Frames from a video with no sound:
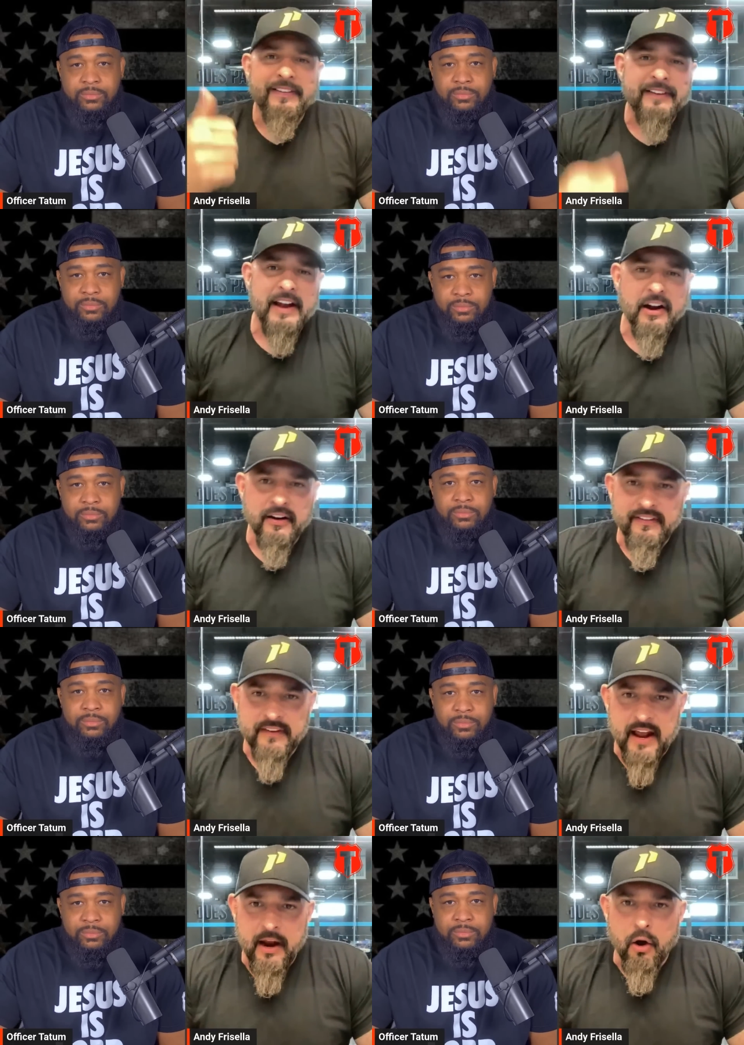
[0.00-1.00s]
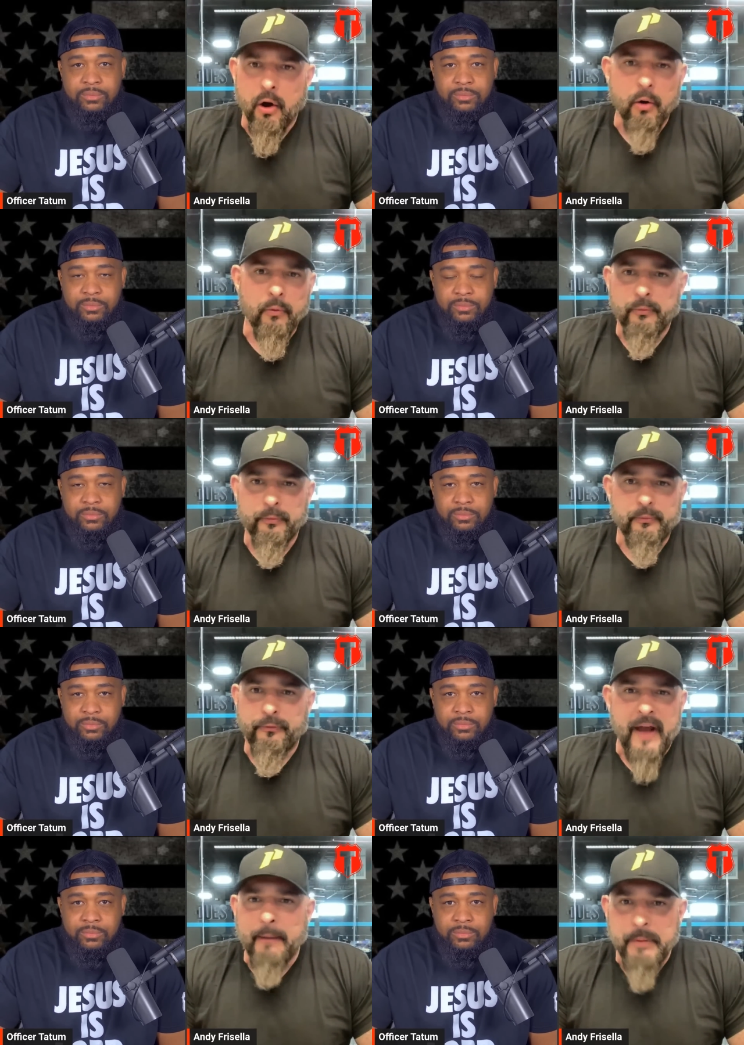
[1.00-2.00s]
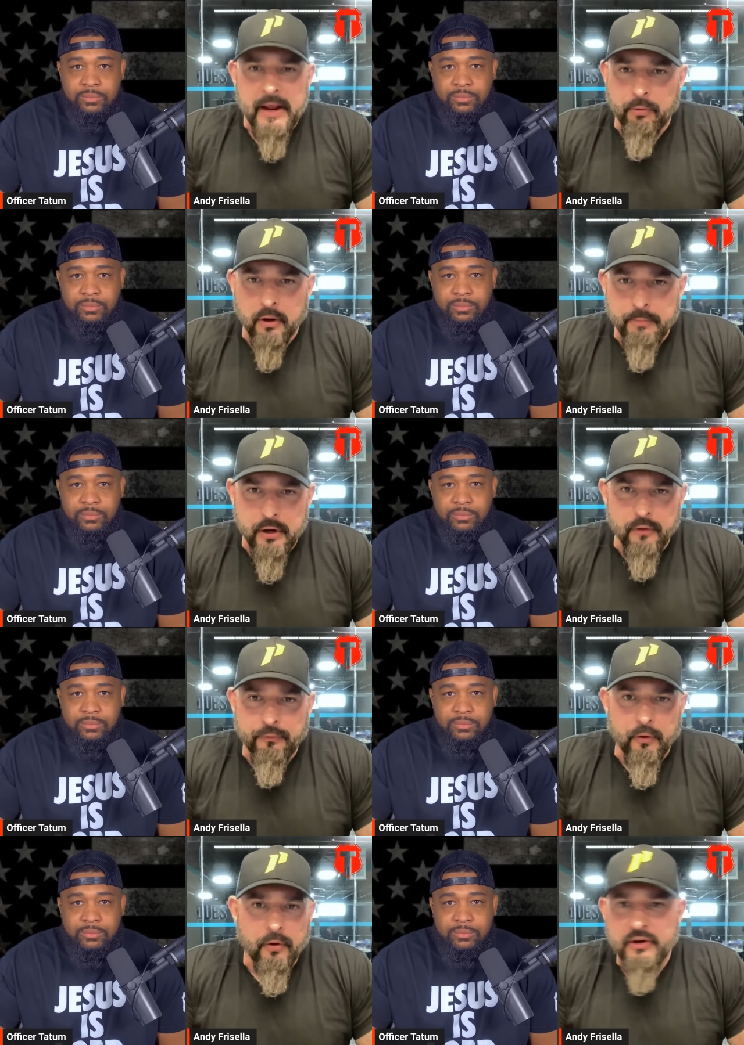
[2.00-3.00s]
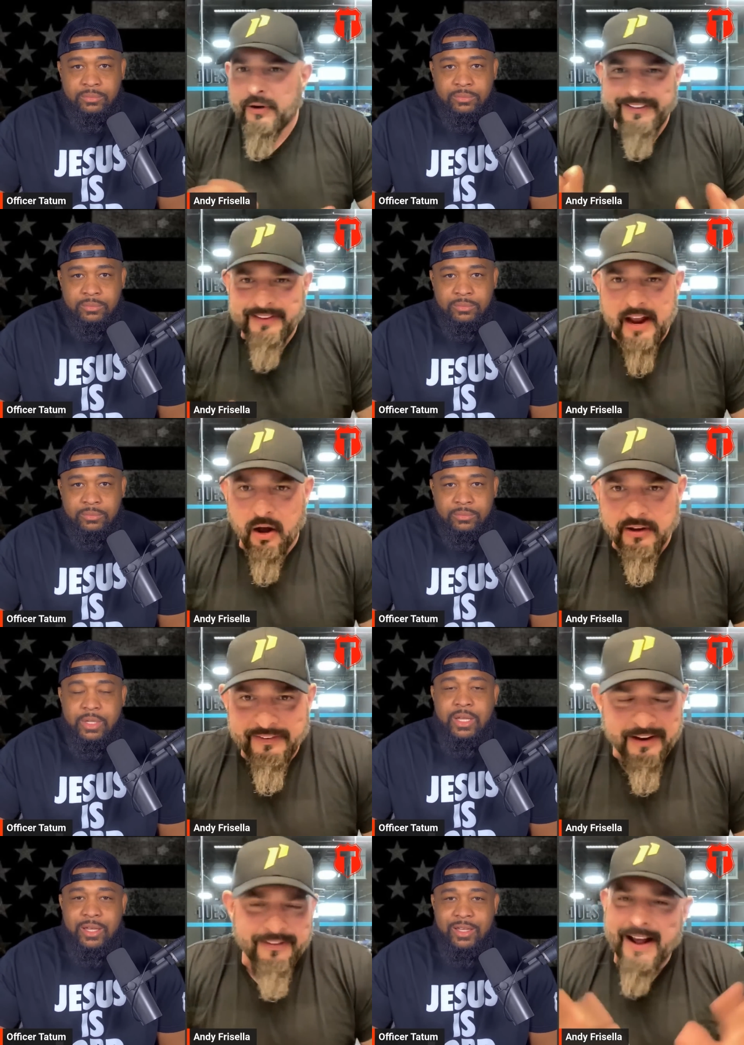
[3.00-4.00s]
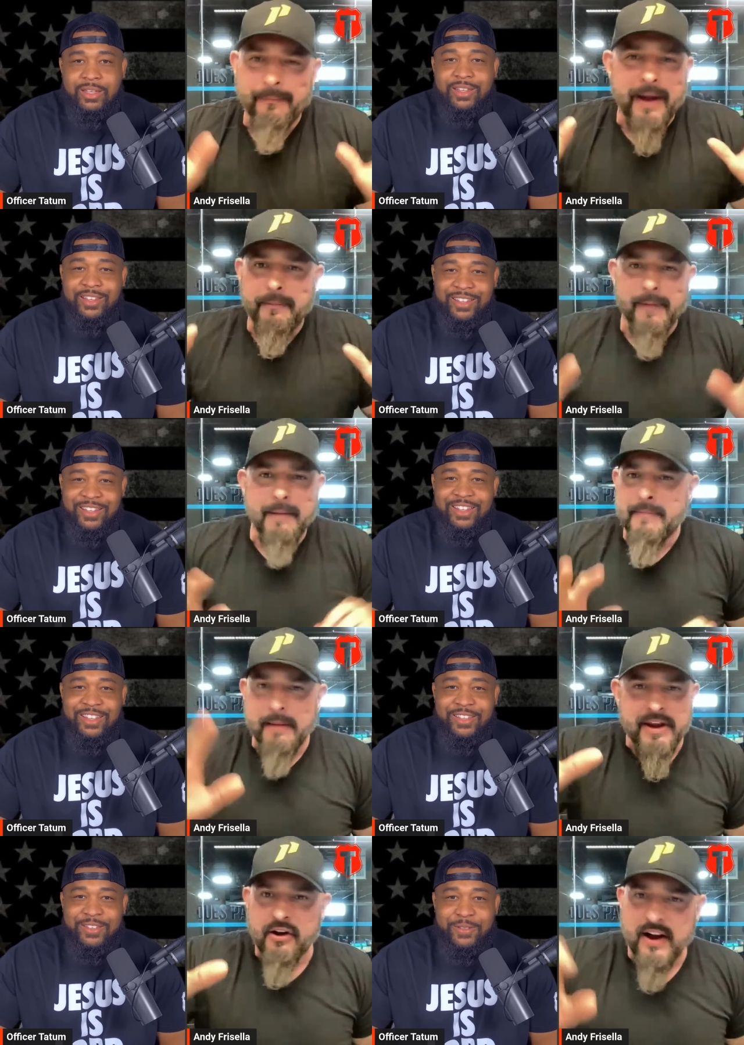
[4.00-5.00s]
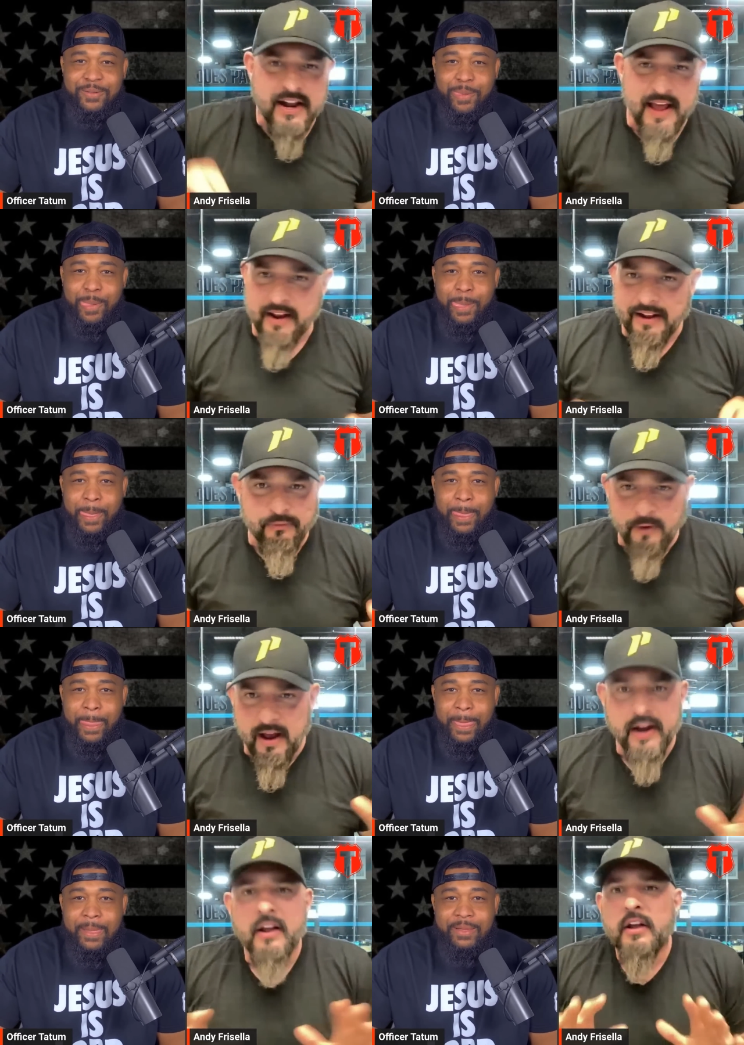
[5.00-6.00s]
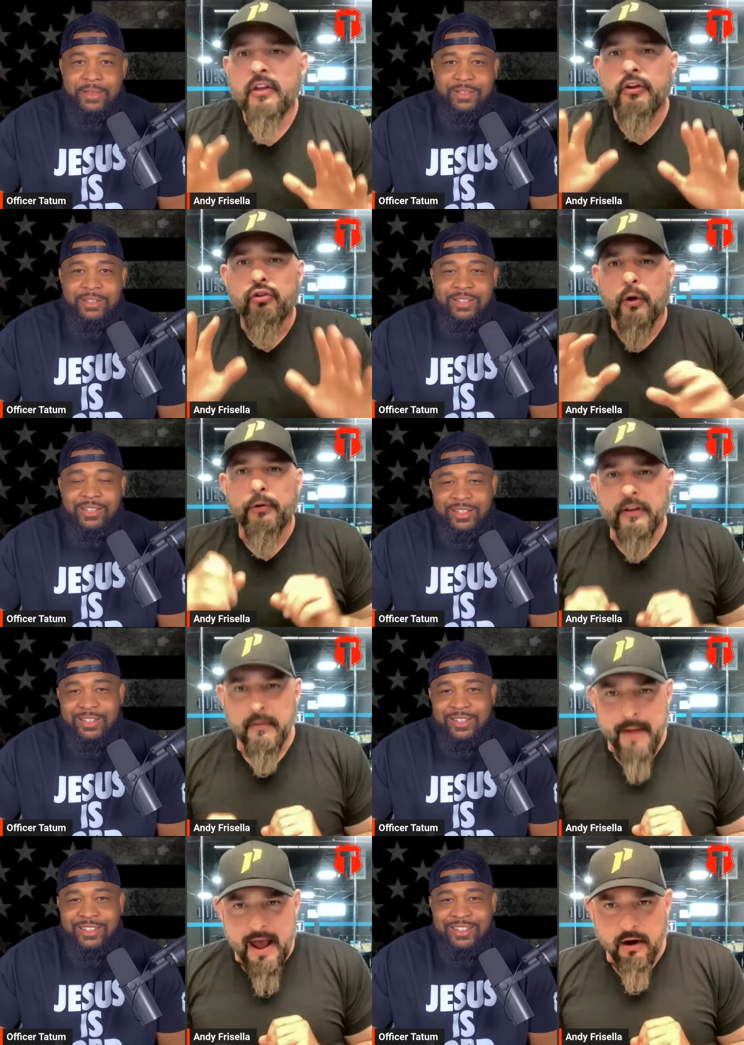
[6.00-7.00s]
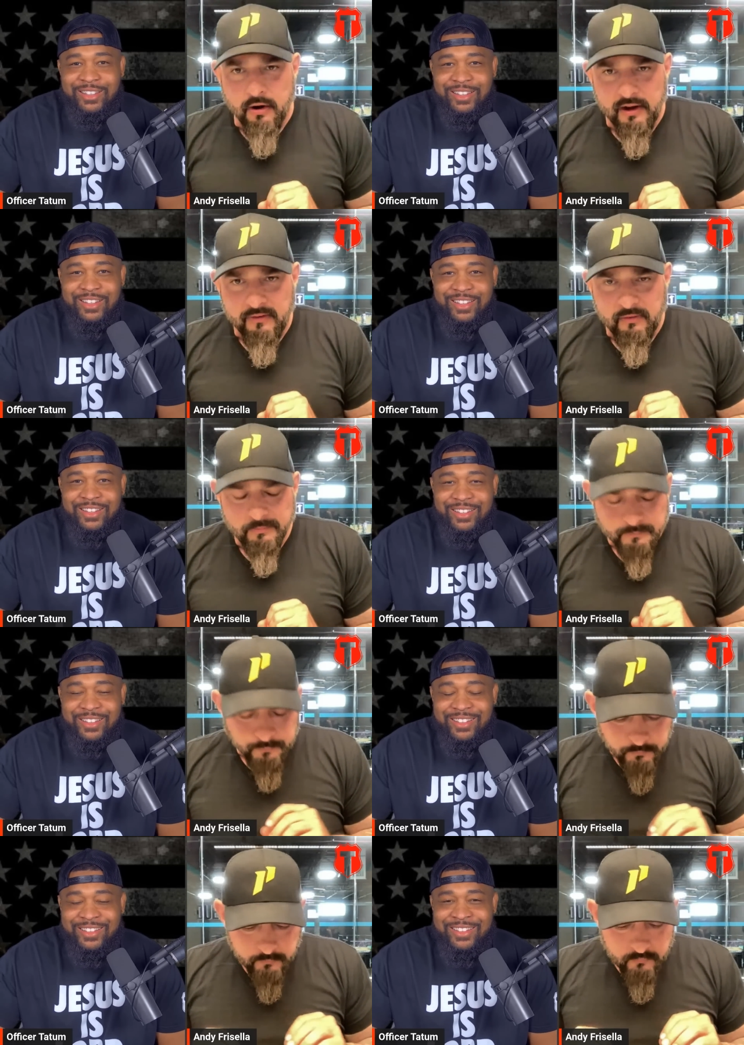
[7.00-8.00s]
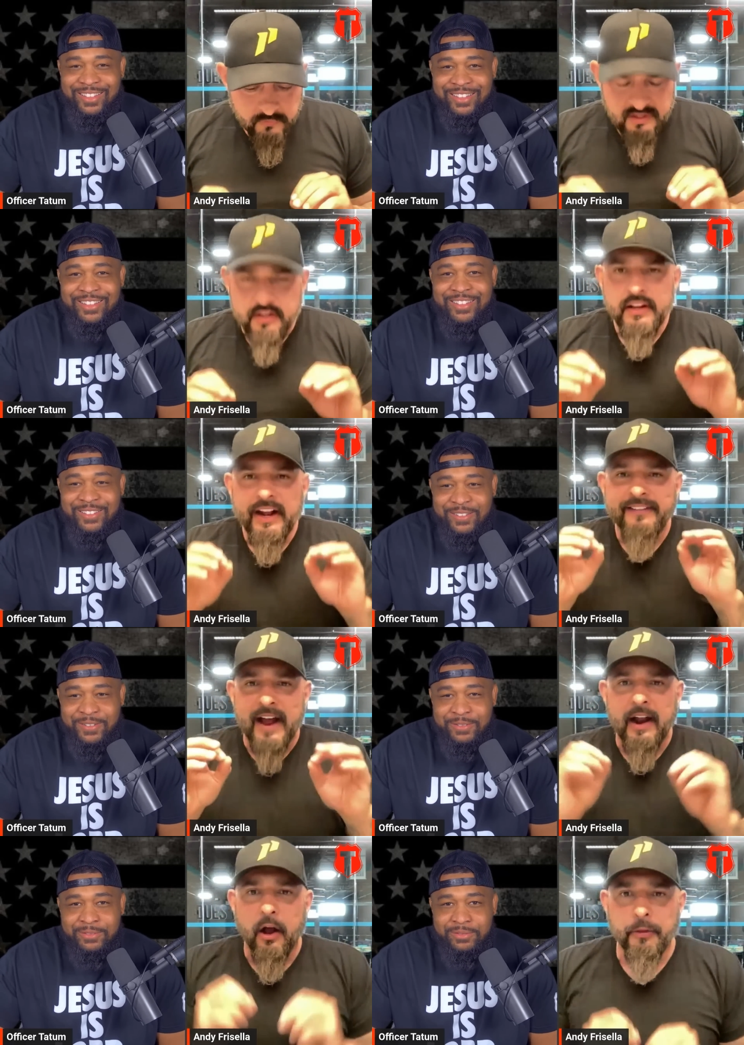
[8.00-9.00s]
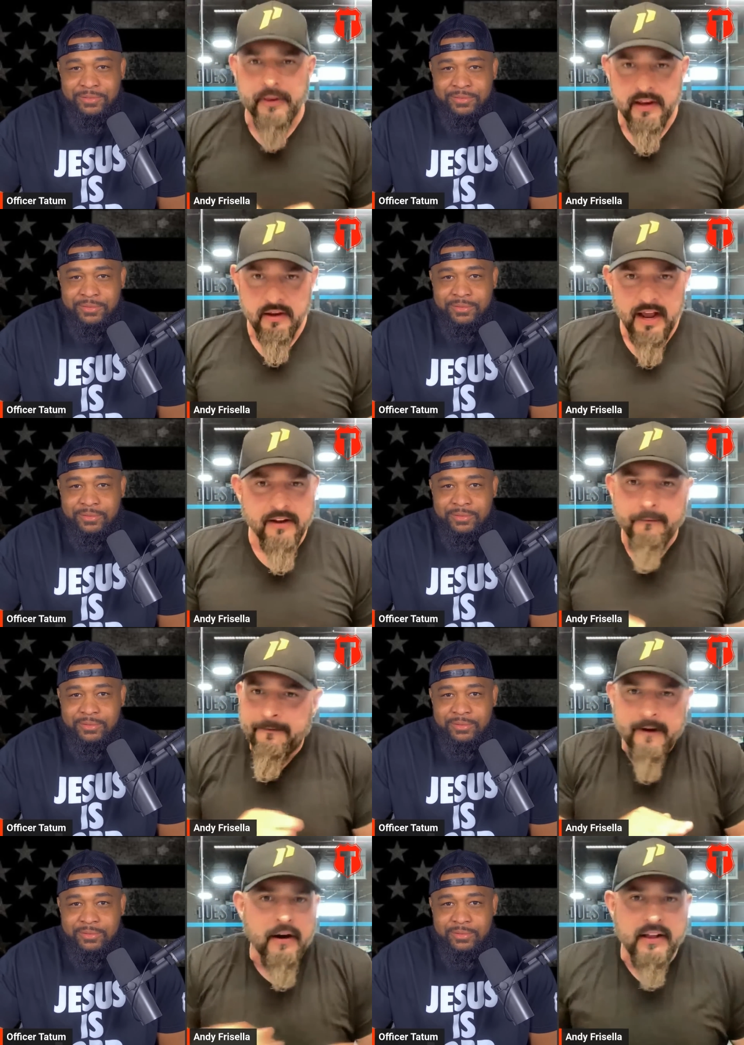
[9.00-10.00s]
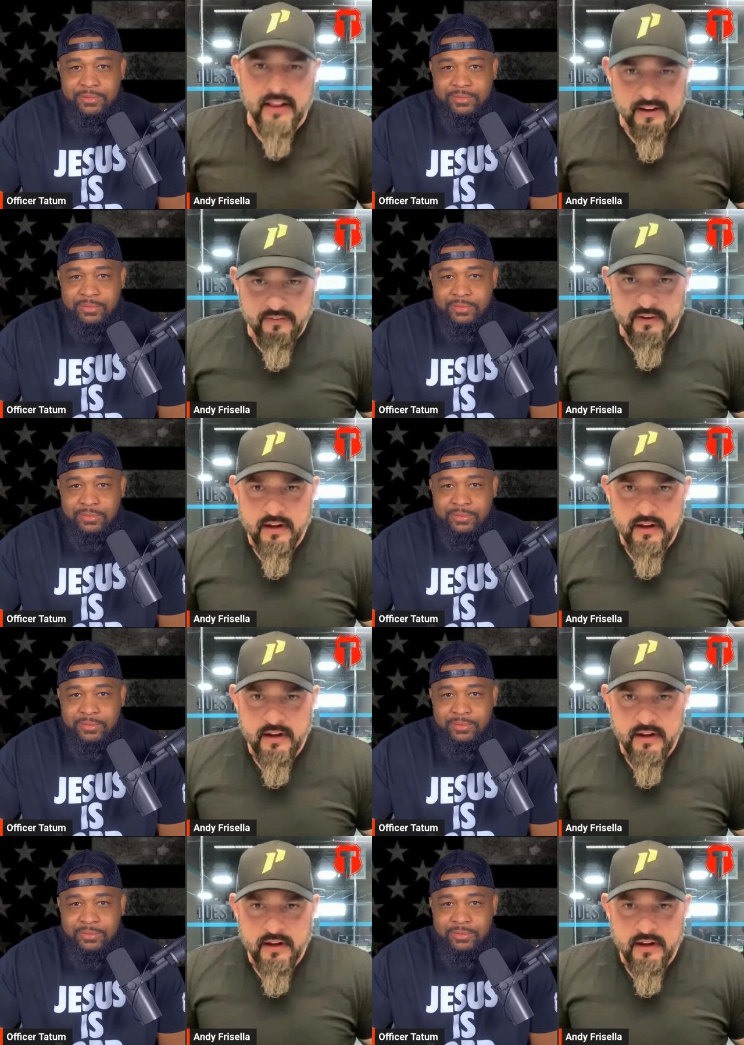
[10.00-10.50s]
Speaker 1: sit here and say, oh, fat people are beautiful. And you could say all this stuff. And that might, might maybe you're into that. That's fine. The truth of the matter is, it's not healthy at the very least.